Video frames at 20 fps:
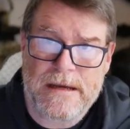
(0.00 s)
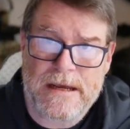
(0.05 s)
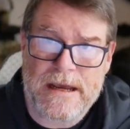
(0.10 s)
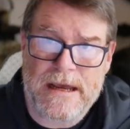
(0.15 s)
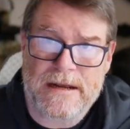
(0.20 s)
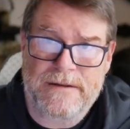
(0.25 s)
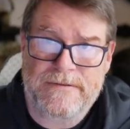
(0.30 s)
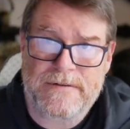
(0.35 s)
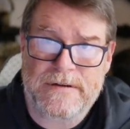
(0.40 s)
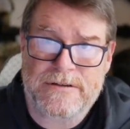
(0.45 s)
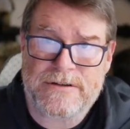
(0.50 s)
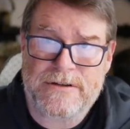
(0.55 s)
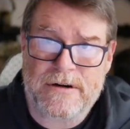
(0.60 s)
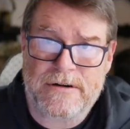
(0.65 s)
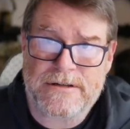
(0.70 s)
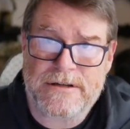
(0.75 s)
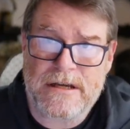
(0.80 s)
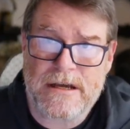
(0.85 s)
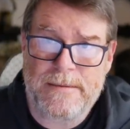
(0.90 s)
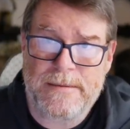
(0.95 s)
And if it
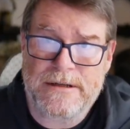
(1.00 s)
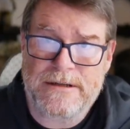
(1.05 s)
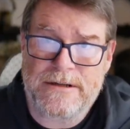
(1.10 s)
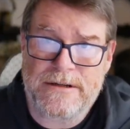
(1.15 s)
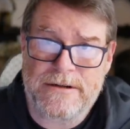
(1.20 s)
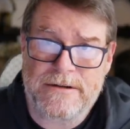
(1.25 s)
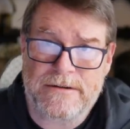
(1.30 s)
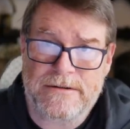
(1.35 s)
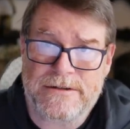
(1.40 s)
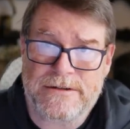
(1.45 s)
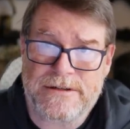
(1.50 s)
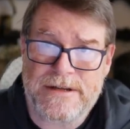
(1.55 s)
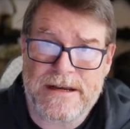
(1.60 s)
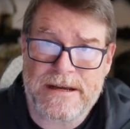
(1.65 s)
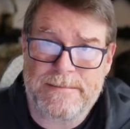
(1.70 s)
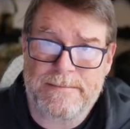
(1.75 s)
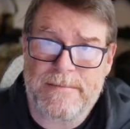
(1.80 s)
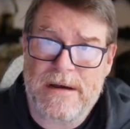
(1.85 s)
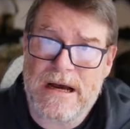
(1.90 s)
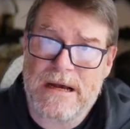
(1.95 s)
starts coming to your
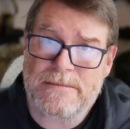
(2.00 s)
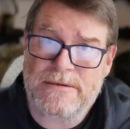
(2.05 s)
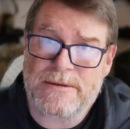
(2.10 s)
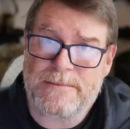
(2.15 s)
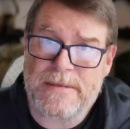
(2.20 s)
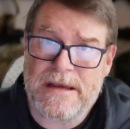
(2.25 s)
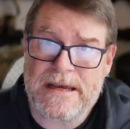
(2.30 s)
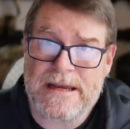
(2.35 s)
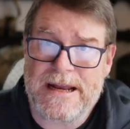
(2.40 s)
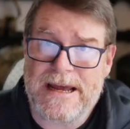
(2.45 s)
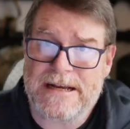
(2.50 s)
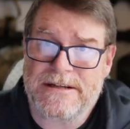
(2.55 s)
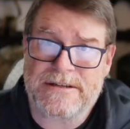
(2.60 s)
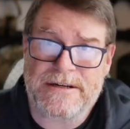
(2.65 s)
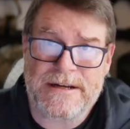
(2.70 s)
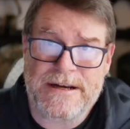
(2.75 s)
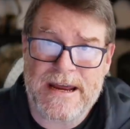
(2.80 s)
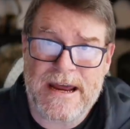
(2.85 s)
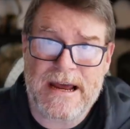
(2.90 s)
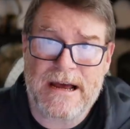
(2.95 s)
state, mom's the man
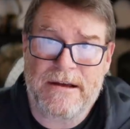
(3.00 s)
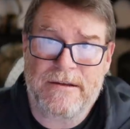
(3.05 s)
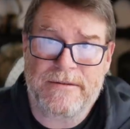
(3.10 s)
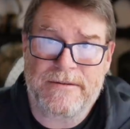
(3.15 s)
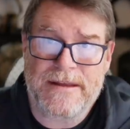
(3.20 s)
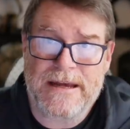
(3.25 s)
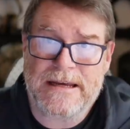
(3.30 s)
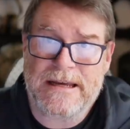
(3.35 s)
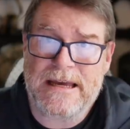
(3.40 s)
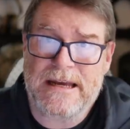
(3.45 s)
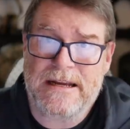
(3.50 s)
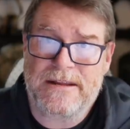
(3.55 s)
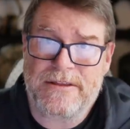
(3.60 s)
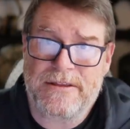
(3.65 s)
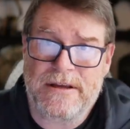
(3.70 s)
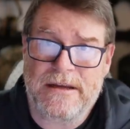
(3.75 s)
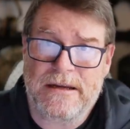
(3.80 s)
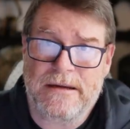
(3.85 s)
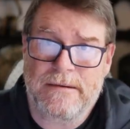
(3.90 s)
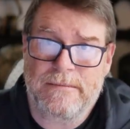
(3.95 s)
action now, that kind of
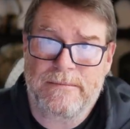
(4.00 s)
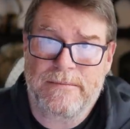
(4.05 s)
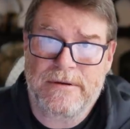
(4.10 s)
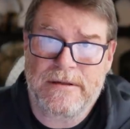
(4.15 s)
thing,